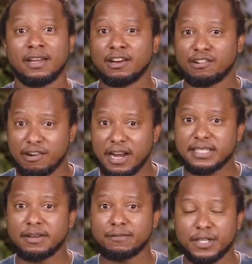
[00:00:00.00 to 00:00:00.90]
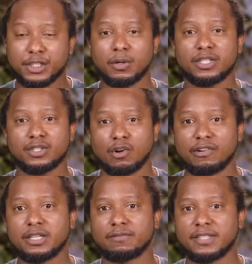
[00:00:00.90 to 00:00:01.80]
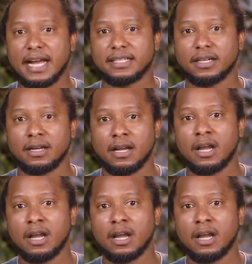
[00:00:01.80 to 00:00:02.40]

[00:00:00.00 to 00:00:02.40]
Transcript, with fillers: Creating visual stories of data